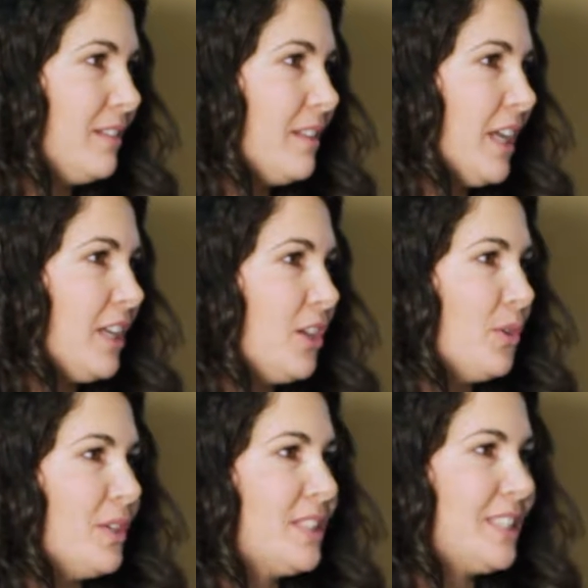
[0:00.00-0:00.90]
Thank
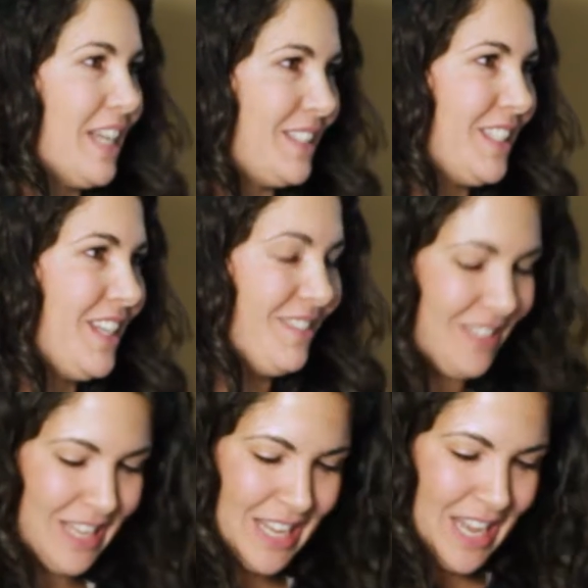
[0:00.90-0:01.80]
you, Stacy.
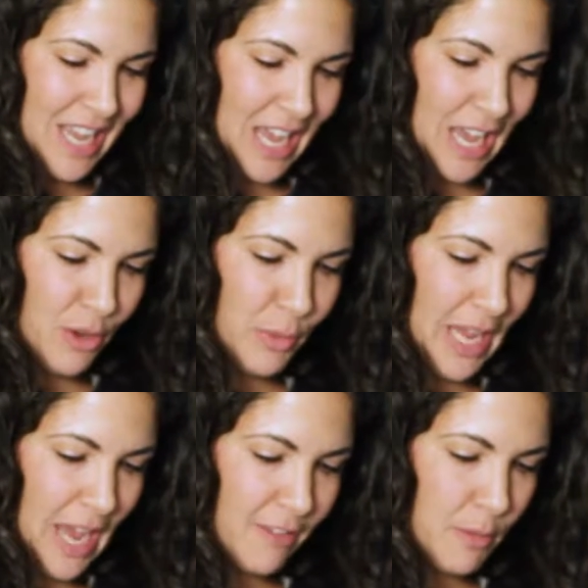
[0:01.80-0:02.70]
We
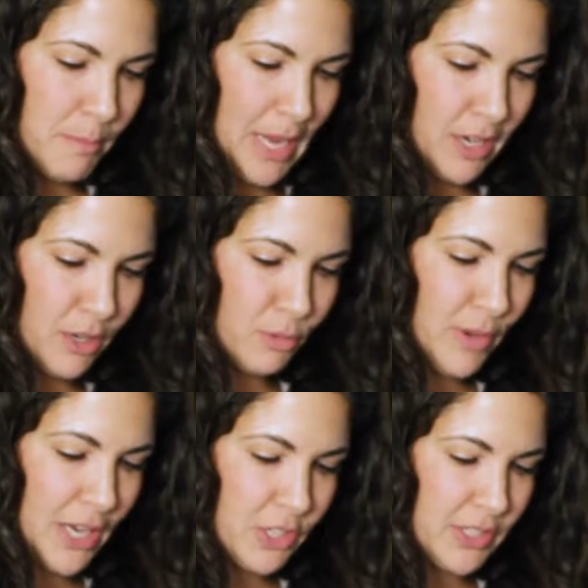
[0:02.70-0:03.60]
have Mayor
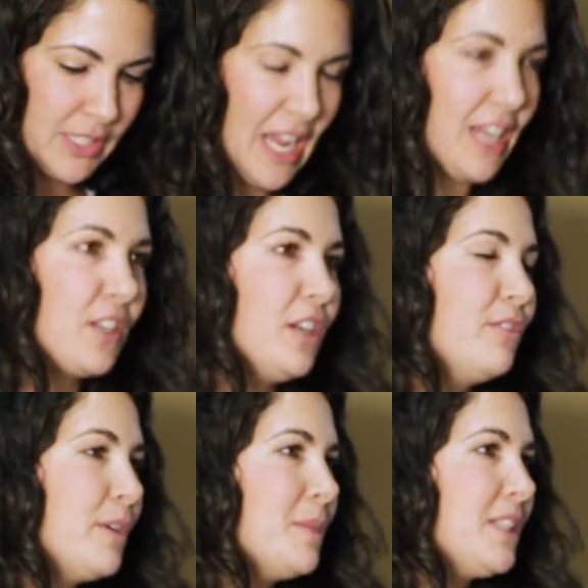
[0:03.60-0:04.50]
Roger Stagner
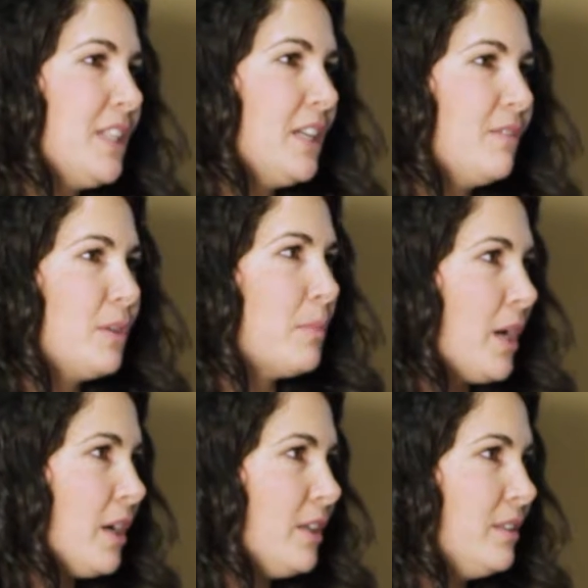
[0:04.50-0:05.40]
from the City of
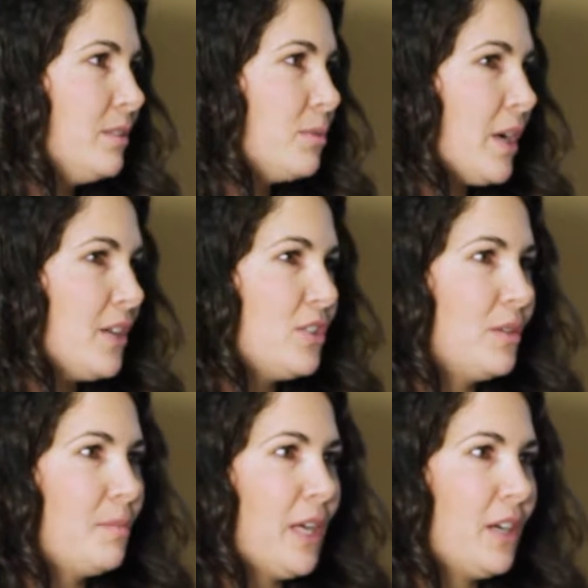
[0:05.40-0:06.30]
Lamar.
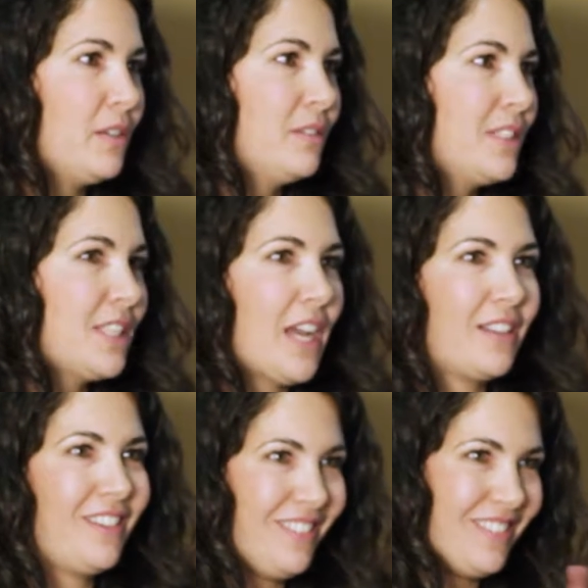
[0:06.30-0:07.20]
Mayor
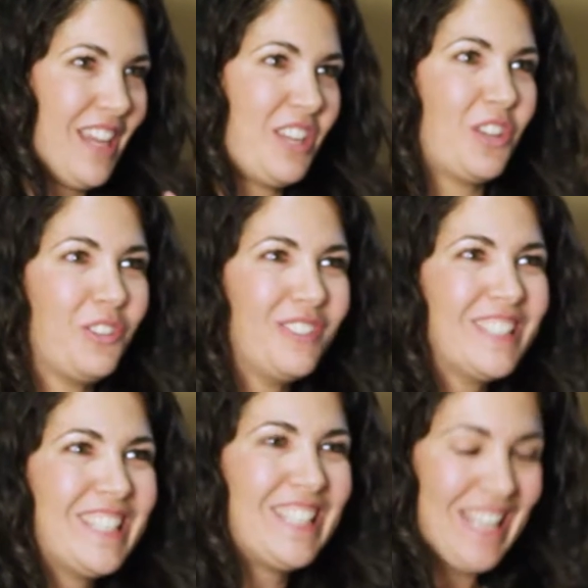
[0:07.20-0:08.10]
Stagner, thank you.
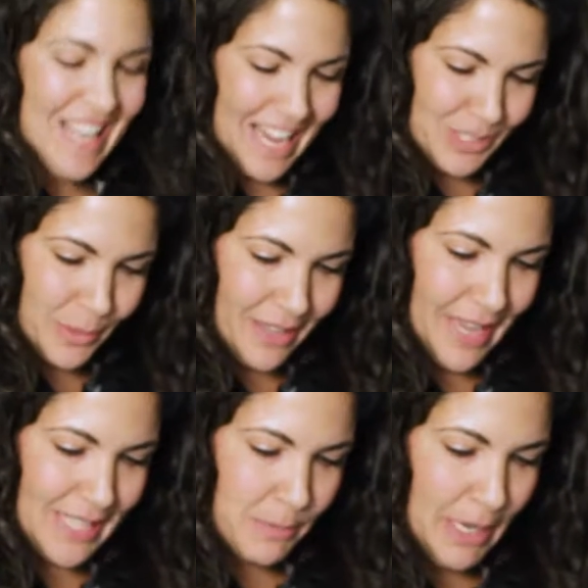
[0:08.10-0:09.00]
As well
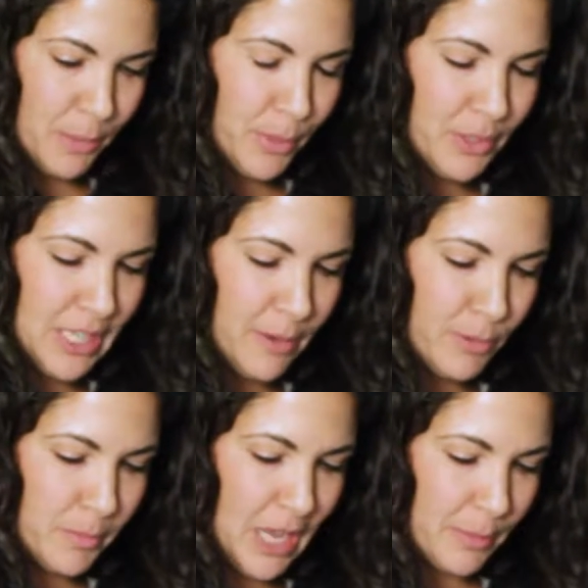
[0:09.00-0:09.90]
as Mayor Pro Tem
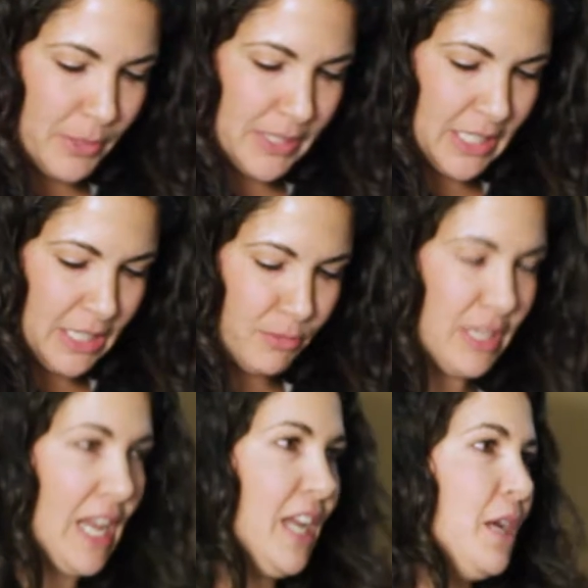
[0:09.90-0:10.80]
from Commerce City,
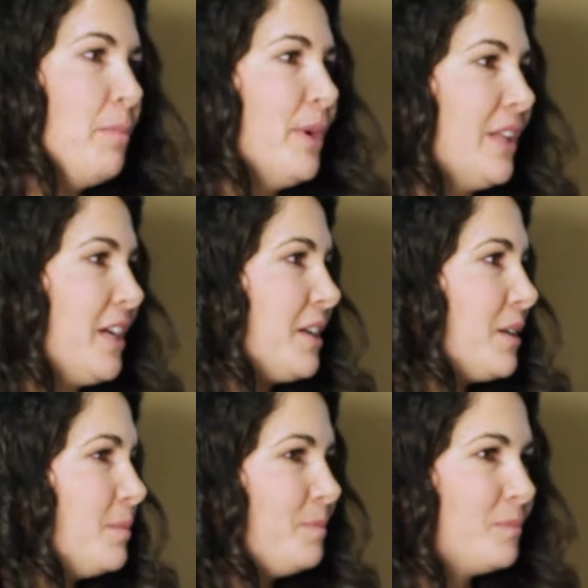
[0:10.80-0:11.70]
Renee Bullock.
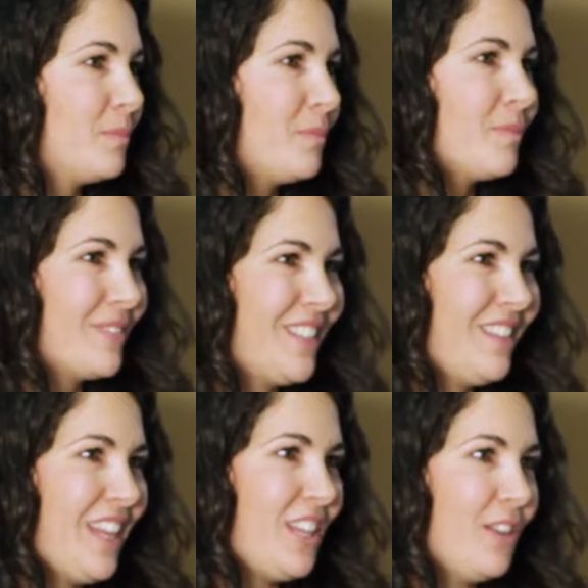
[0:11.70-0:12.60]

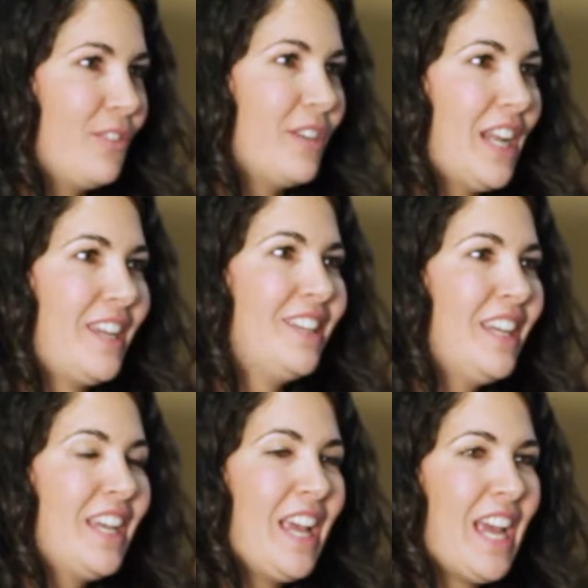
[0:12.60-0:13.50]
Thank you, Renee.
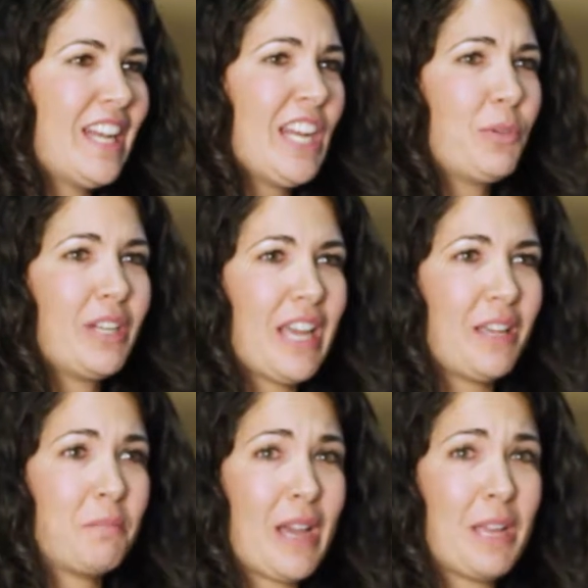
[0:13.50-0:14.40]
And anyone
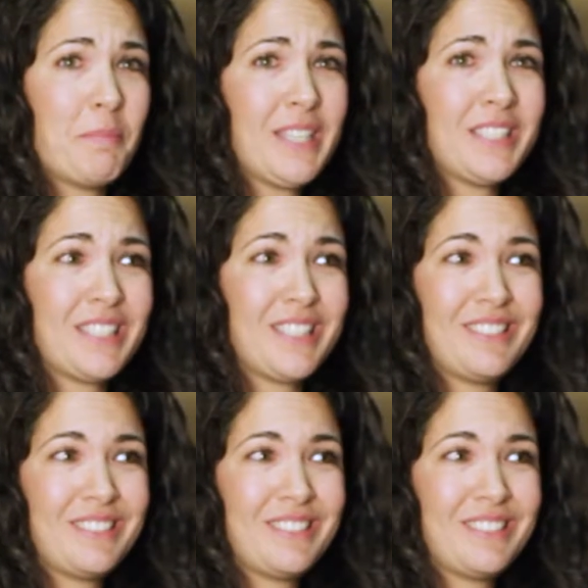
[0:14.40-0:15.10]
I missed?